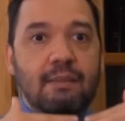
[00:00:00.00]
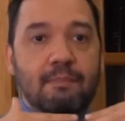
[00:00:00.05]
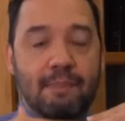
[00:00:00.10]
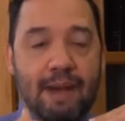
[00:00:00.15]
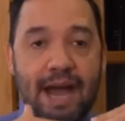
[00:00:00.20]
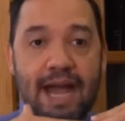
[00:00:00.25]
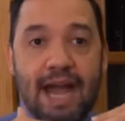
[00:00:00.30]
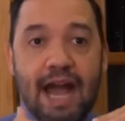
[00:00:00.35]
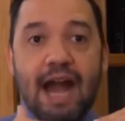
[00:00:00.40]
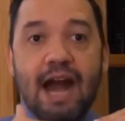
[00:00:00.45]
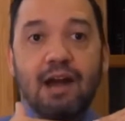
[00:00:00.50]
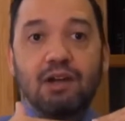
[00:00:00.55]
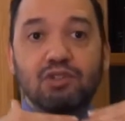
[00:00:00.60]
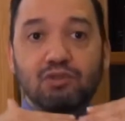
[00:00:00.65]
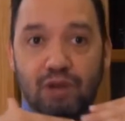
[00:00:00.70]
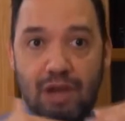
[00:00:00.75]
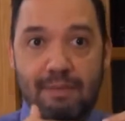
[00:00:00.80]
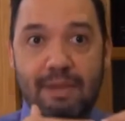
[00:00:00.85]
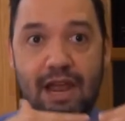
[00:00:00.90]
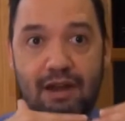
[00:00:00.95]
My
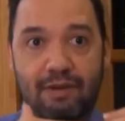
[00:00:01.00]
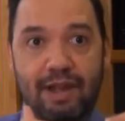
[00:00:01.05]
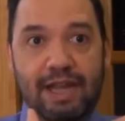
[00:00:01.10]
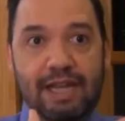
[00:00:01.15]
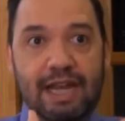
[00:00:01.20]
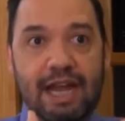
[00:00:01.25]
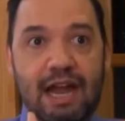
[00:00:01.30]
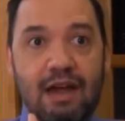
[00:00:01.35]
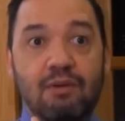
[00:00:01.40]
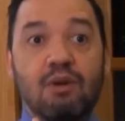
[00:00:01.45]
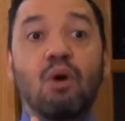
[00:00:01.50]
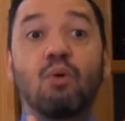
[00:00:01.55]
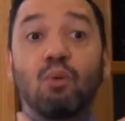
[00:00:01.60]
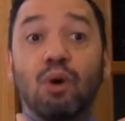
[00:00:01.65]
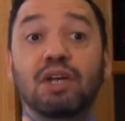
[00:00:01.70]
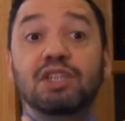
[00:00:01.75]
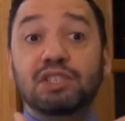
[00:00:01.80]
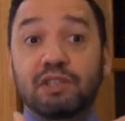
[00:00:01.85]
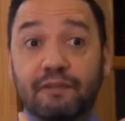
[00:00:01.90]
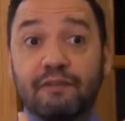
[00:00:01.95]
house, where I'm at right now,
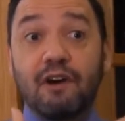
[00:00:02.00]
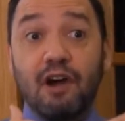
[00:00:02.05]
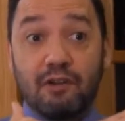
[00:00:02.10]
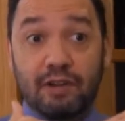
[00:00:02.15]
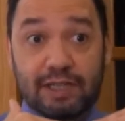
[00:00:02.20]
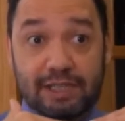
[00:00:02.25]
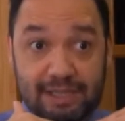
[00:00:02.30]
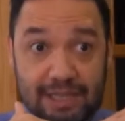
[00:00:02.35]
was the Far